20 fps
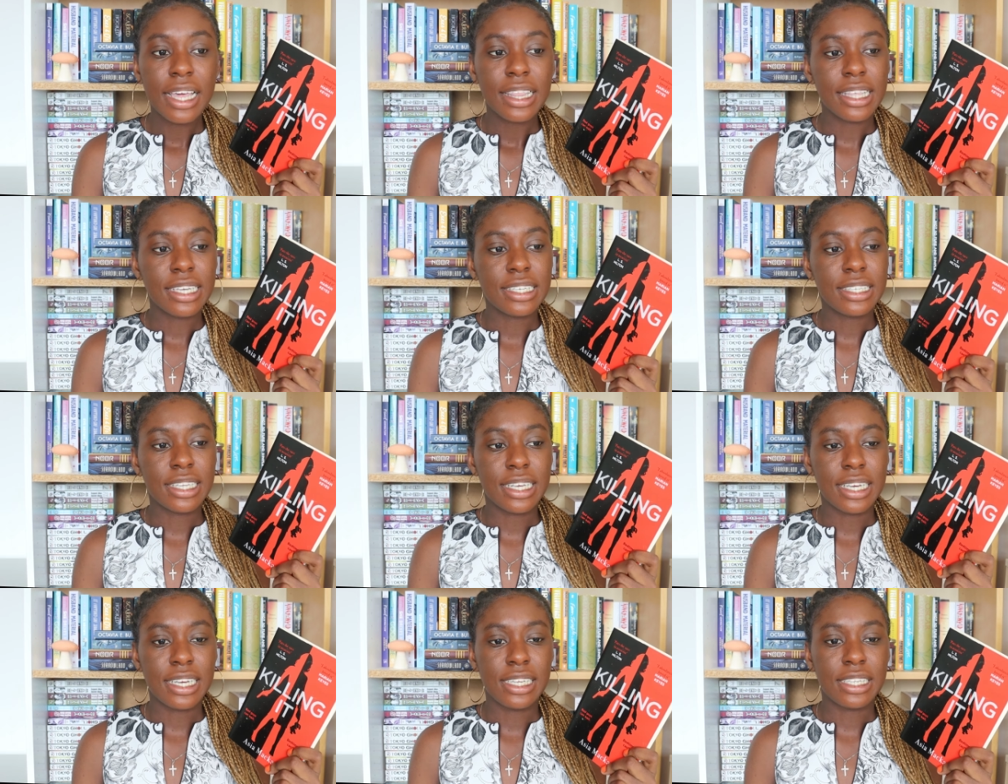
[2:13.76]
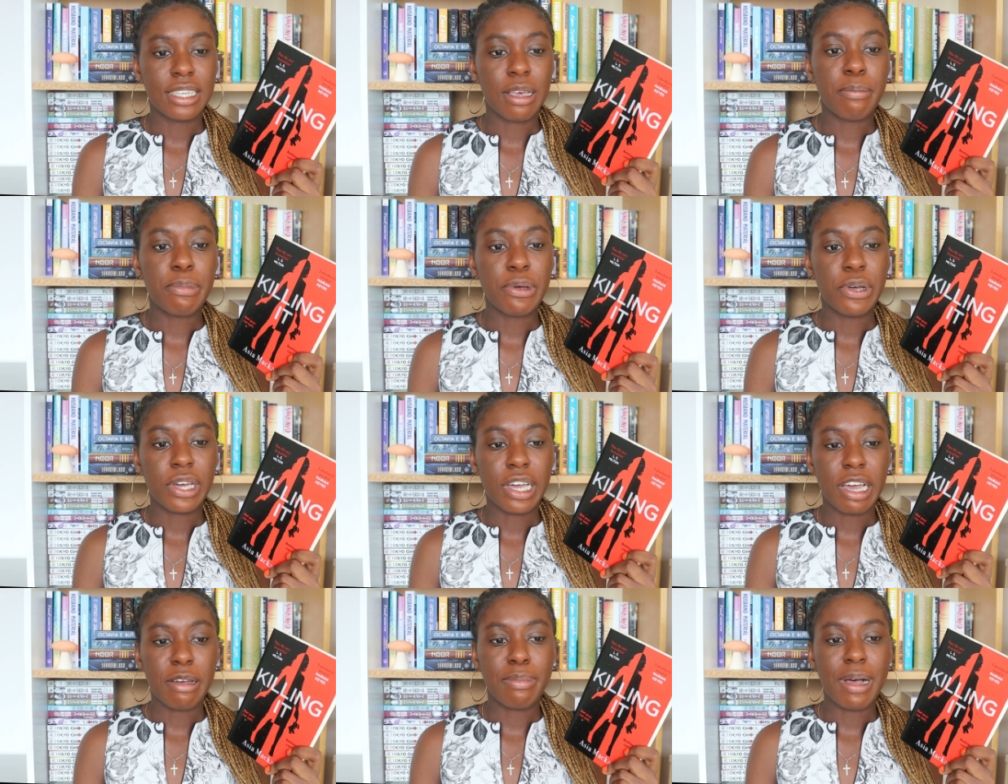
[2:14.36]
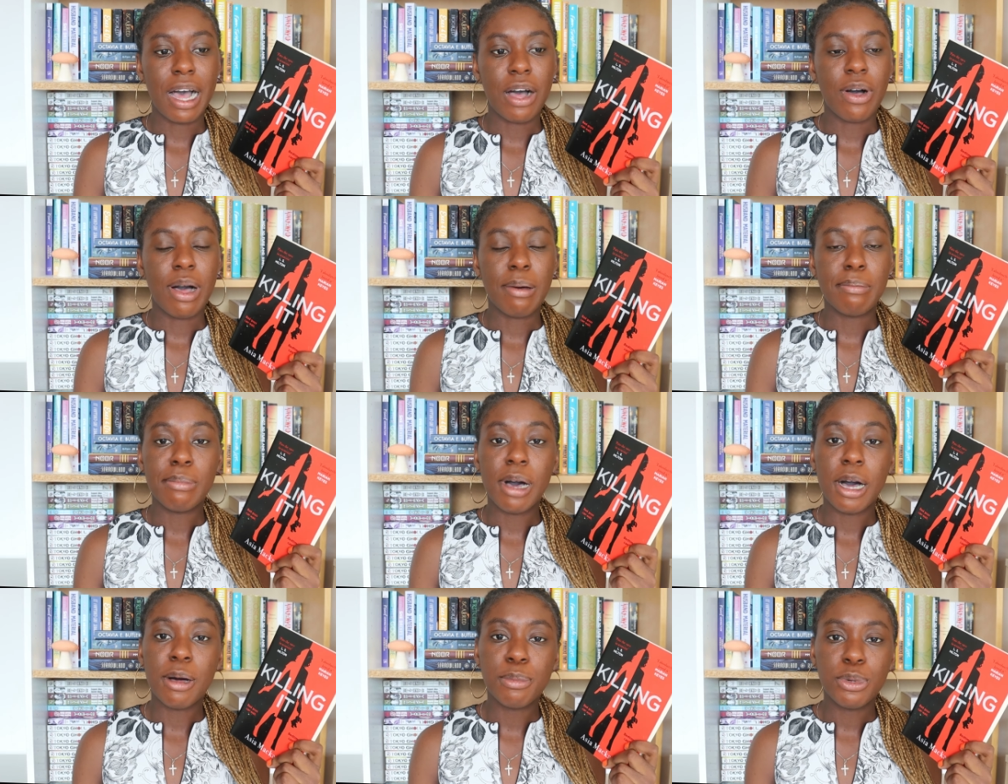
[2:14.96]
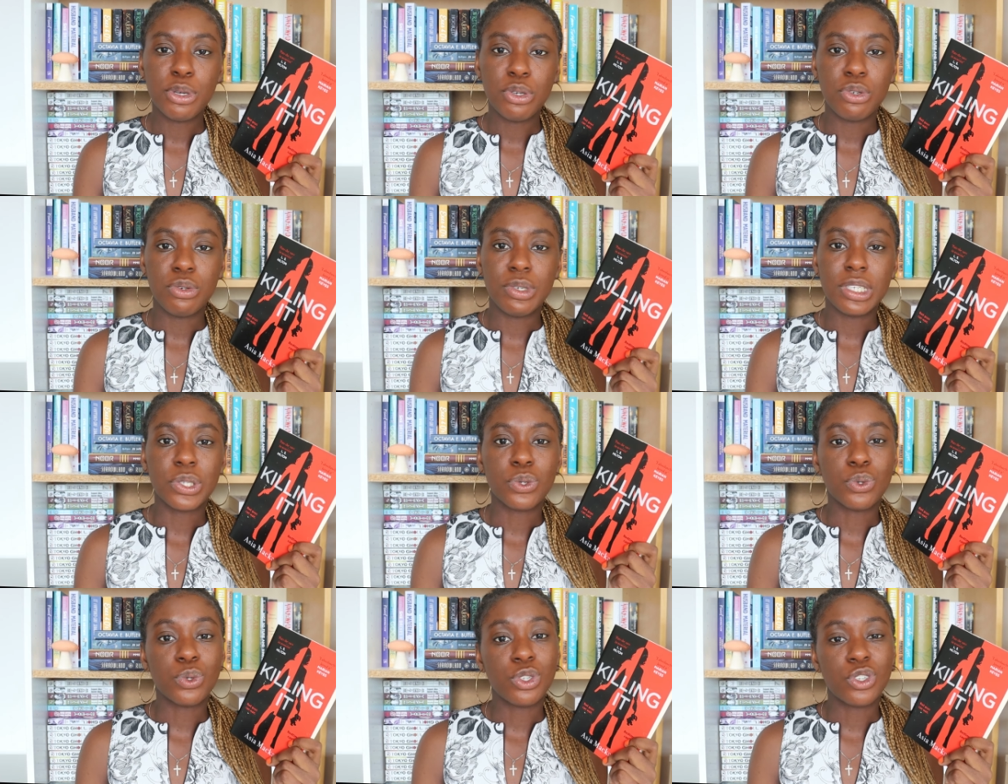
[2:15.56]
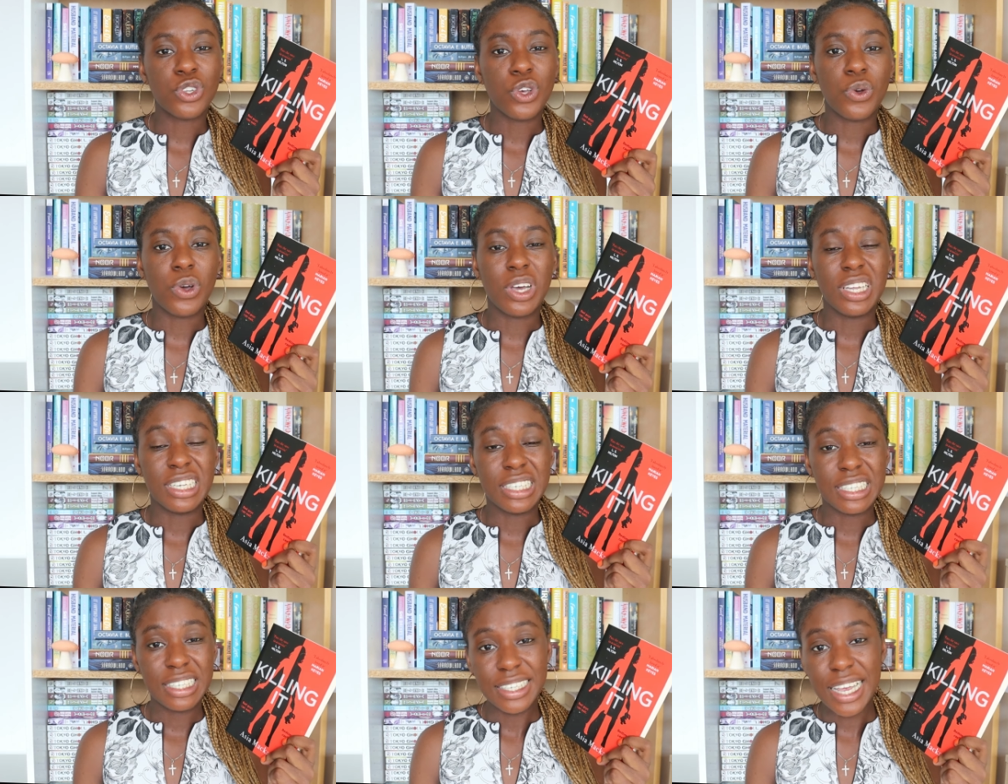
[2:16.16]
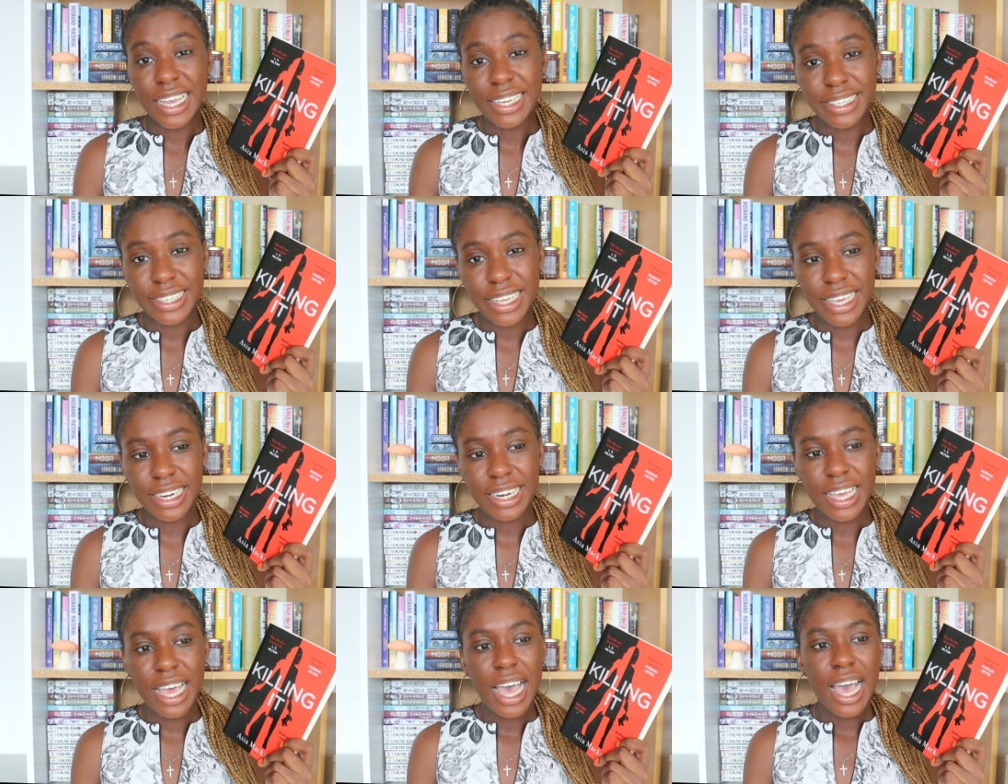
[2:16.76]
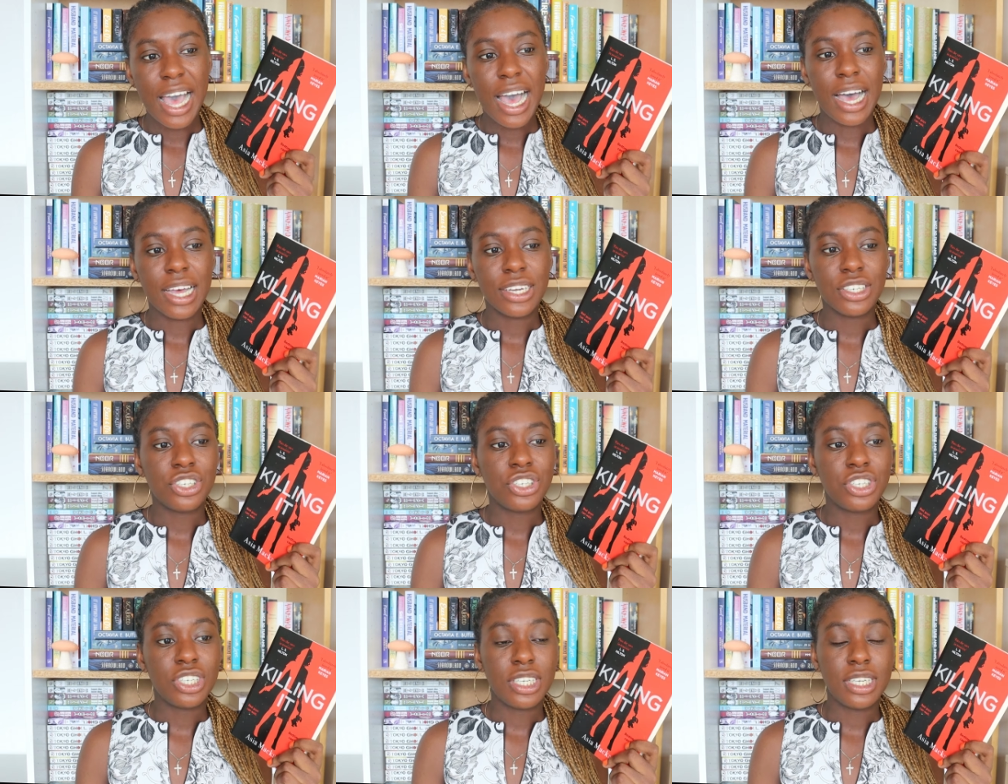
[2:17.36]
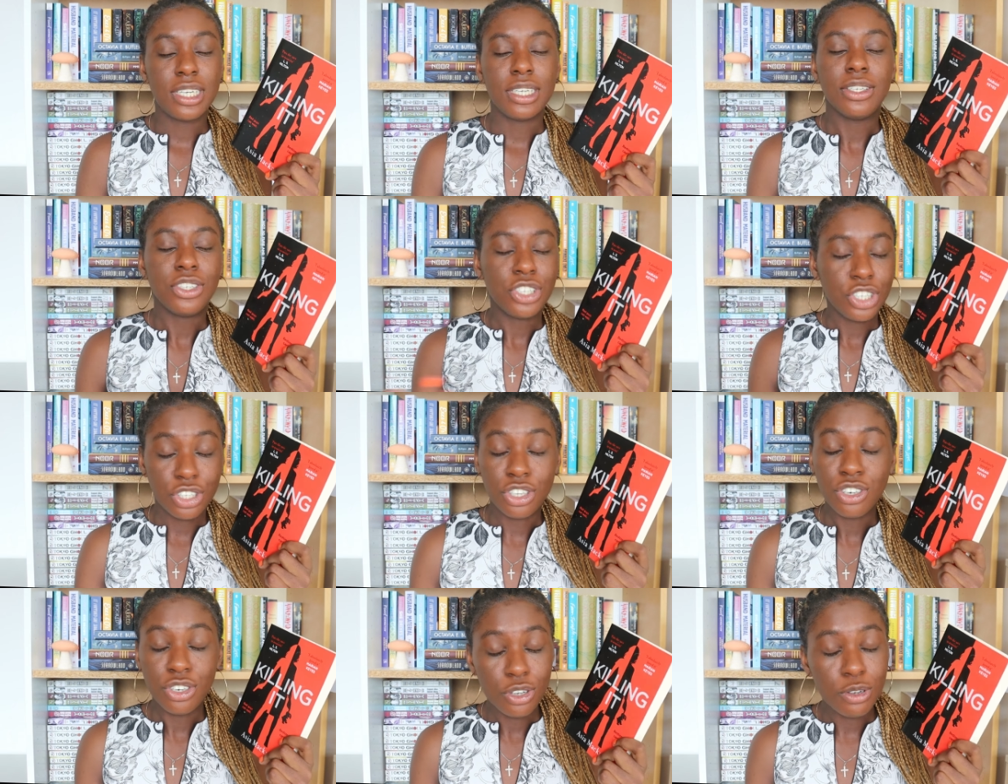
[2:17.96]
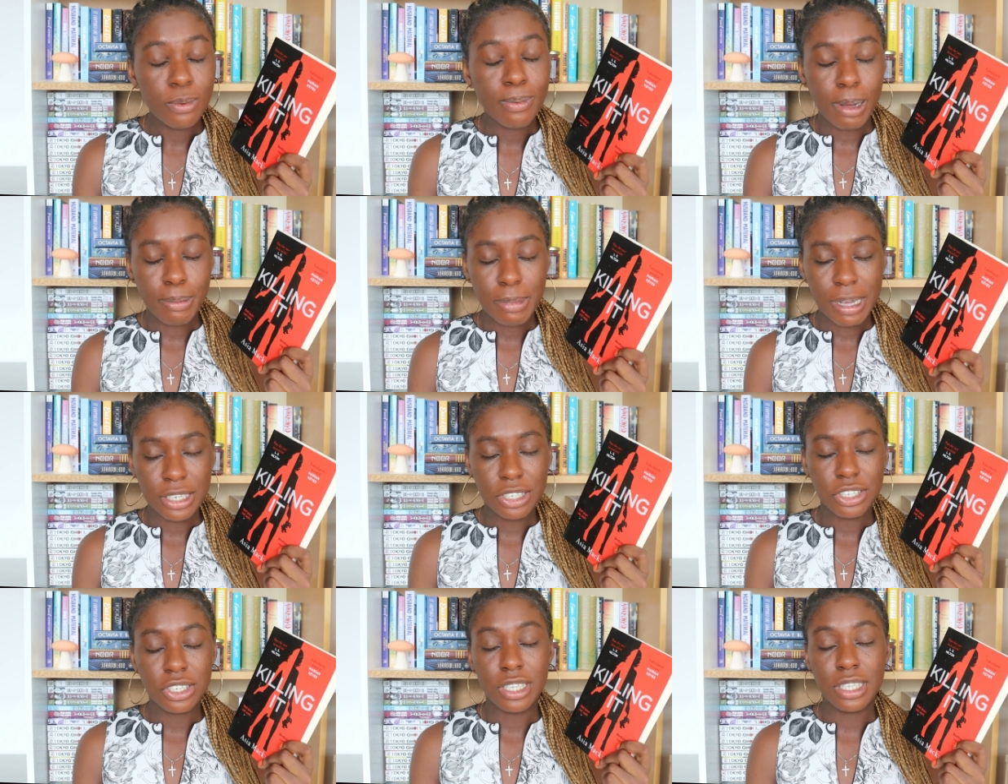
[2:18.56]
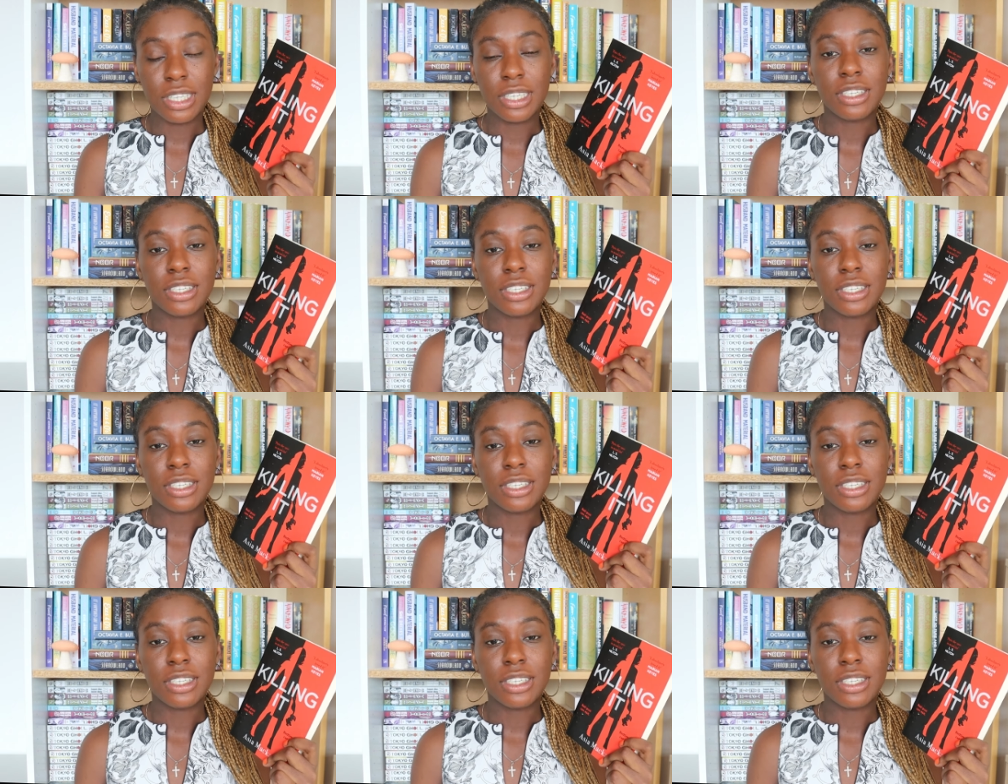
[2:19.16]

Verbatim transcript: This is a book about a mum who is also an assassin and she she's a new mum actually.